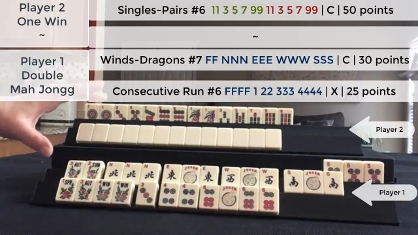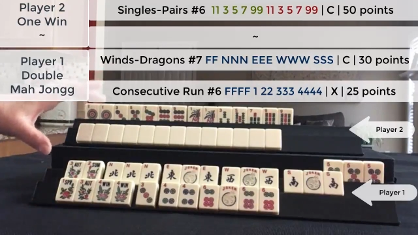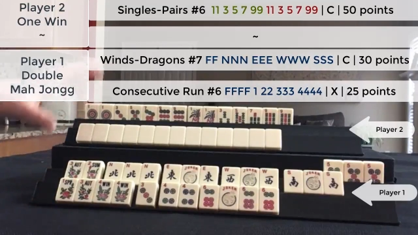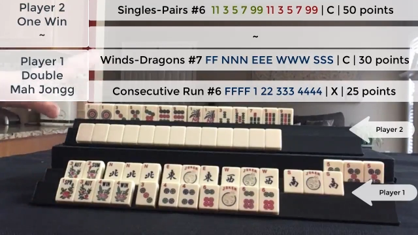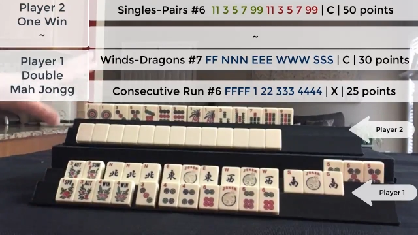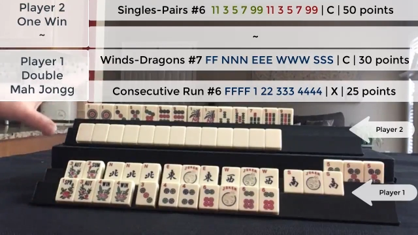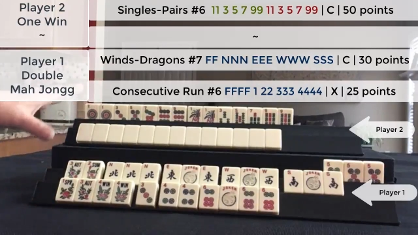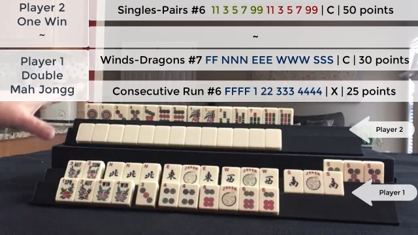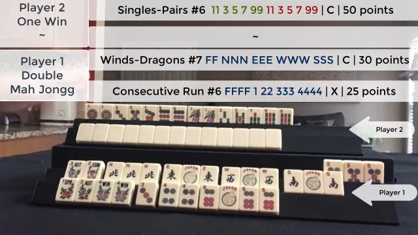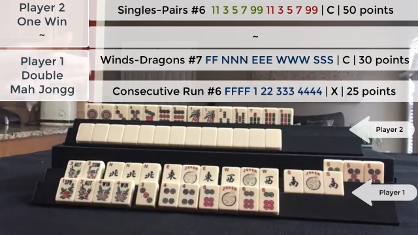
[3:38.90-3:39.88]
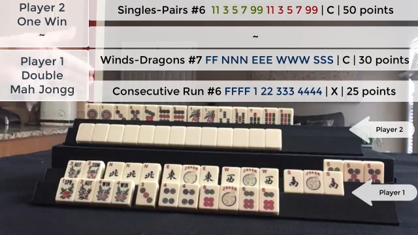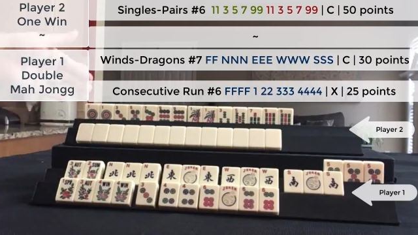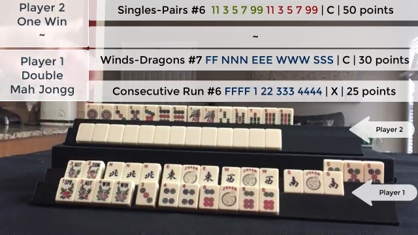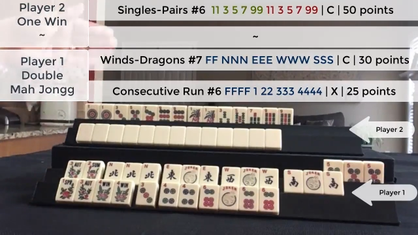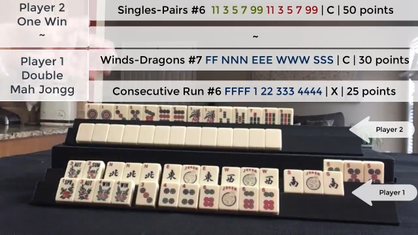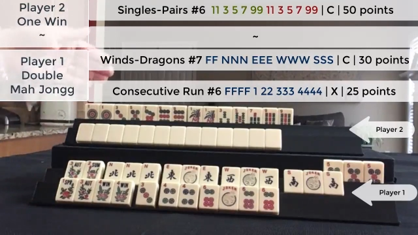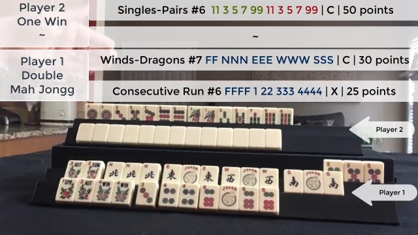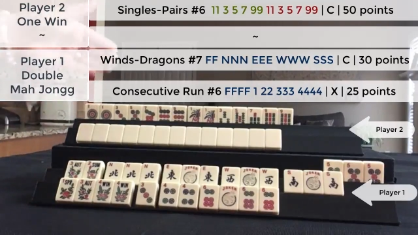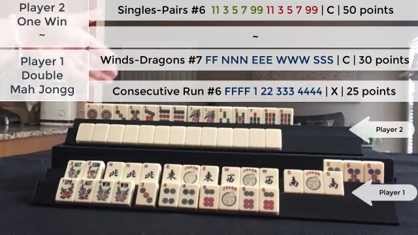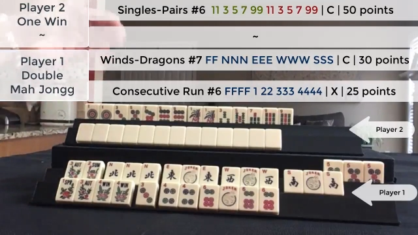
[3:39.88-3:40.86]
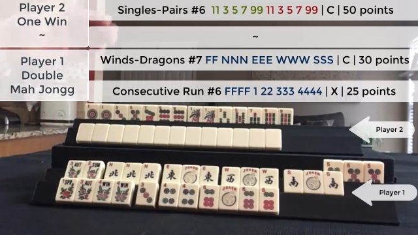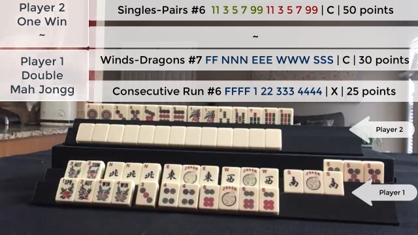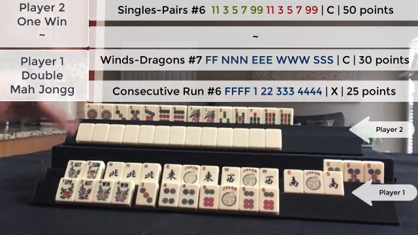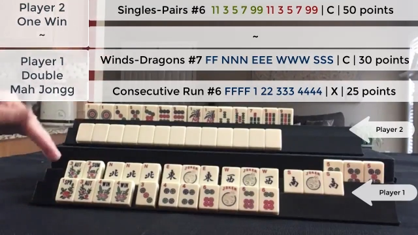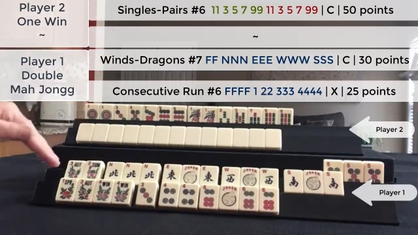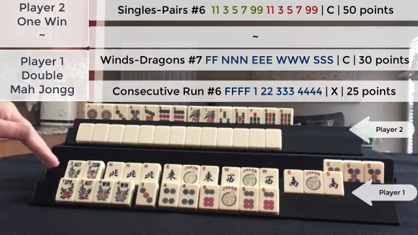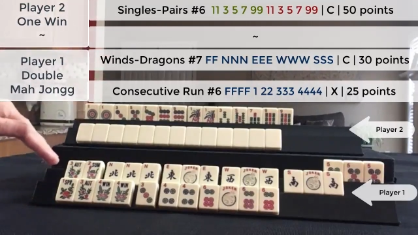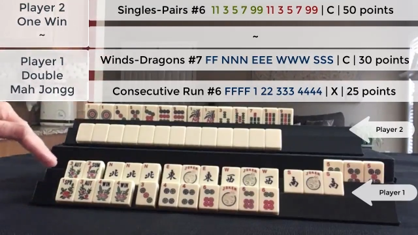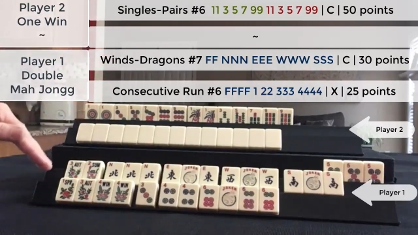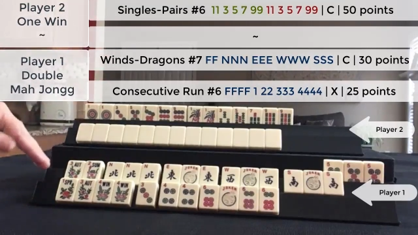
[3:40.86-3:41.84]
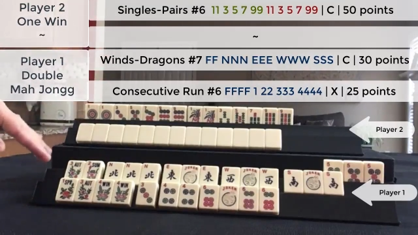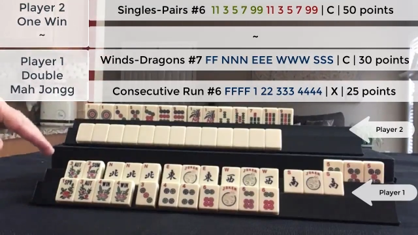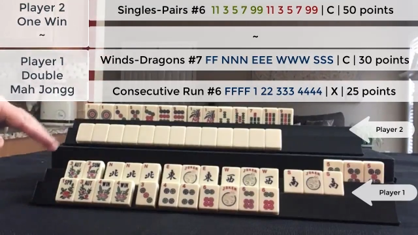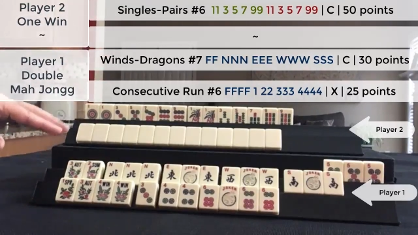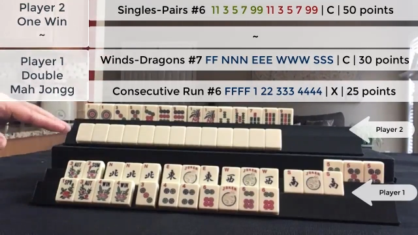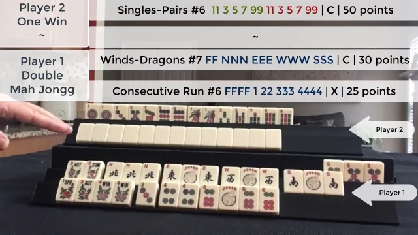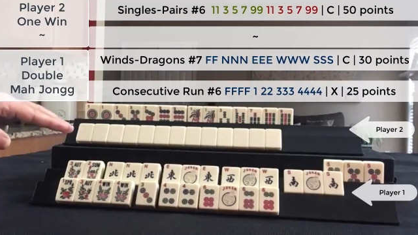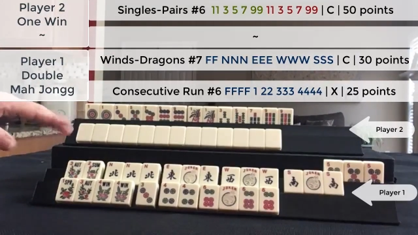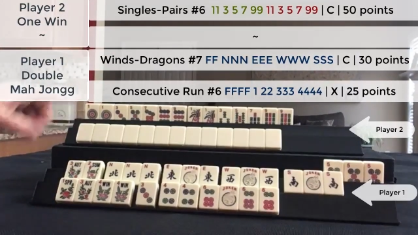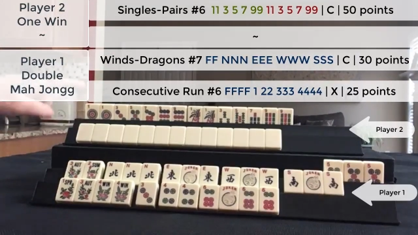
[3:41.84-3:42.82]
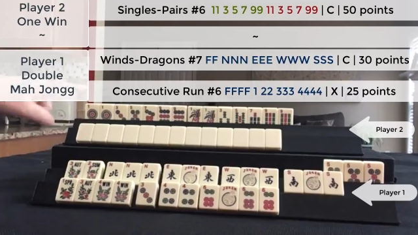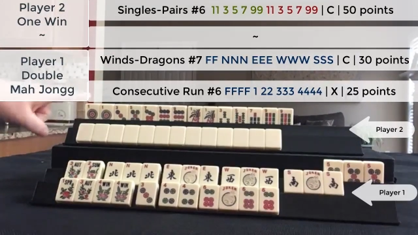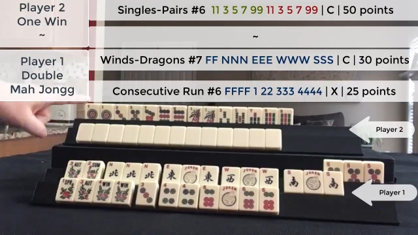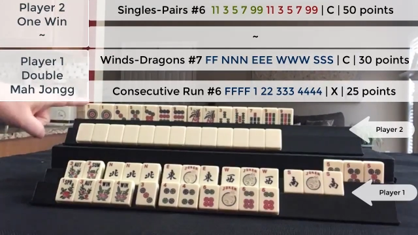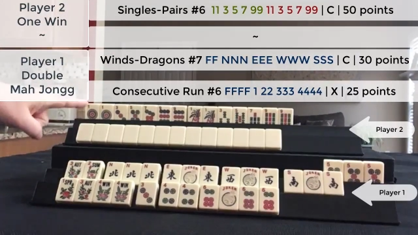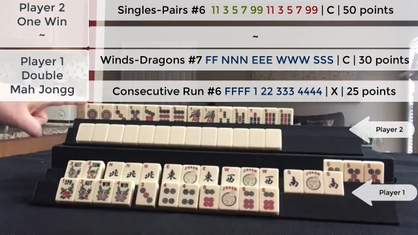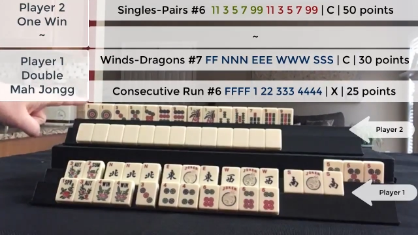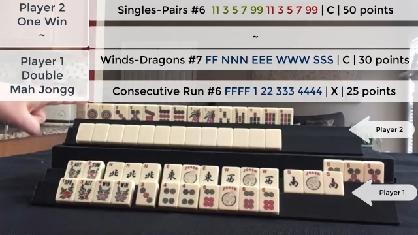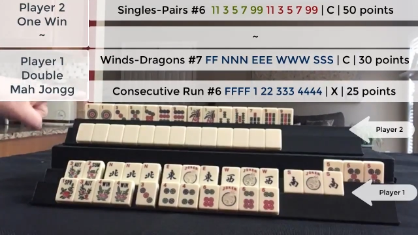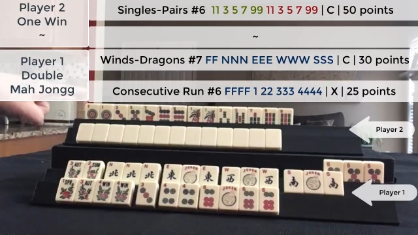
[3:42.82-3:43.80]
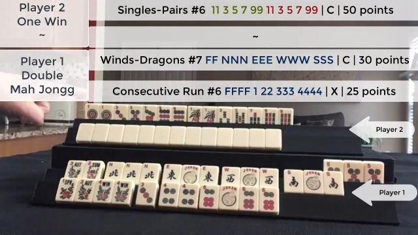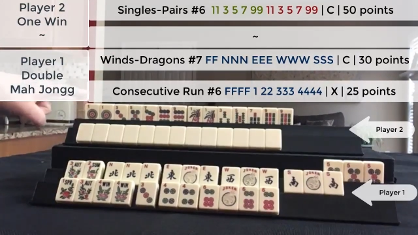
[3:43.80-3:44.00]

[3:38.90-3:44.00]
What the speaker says: Nobody's mouth can be seen.